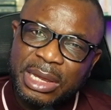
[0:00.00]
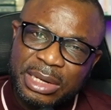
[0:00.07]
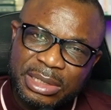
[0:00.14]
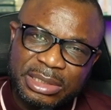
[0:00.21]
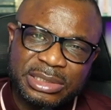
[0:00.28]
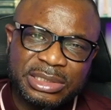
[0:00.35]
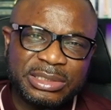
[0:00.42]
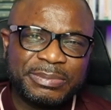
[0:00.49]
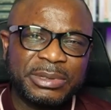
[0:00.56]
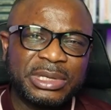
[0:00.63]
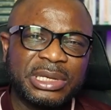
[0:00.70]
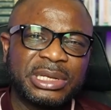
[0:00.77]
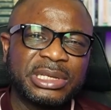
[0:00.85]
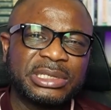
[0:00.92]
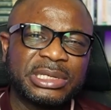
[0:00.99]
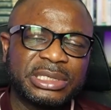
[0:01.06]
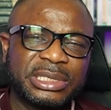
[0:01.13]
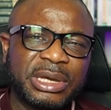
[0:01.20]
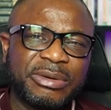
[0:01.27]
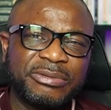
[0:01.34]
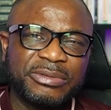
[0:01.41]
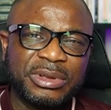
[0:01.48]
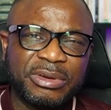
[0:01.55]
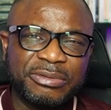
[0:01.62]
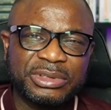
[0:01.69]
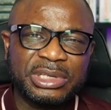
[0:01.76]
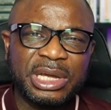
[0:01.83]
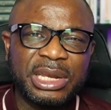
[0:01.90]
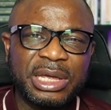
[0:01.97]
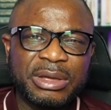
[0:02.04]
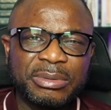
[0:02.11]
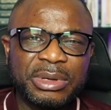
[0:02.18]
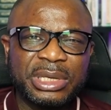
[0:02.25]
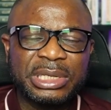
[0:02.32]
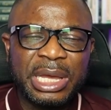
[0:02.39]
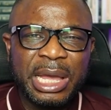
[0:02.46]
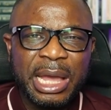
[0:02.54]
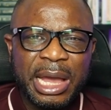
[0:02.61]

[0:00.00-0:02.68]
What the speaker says: They still speak English as their official language.